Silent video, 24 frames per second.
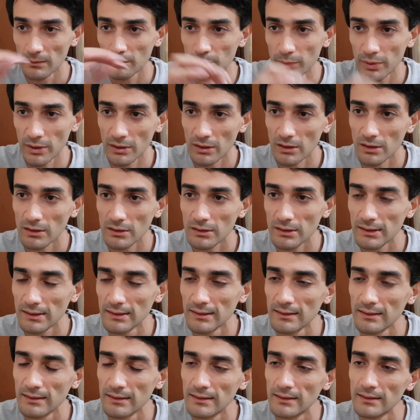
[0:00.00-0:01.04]
pod.
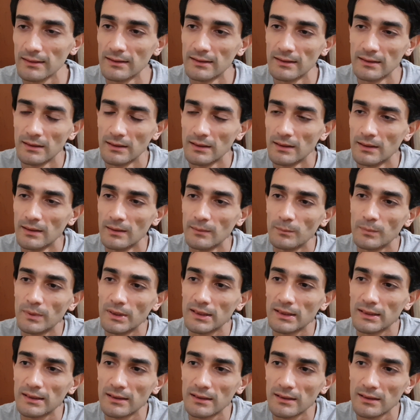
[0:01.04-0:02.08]

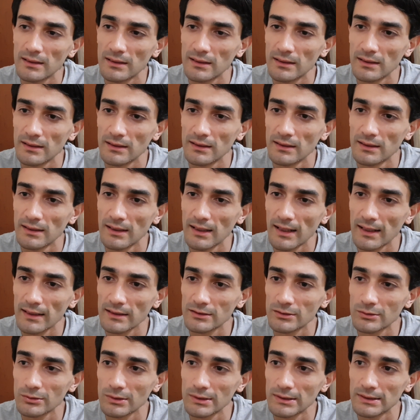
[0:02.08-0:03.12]
but I
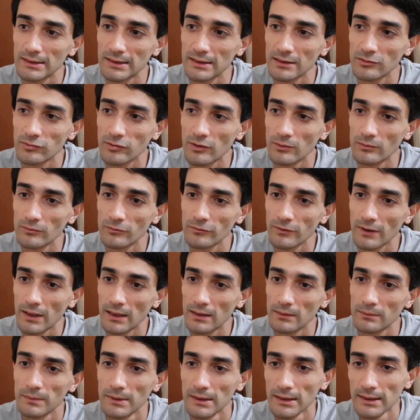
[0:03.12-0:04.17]
saw it just from far.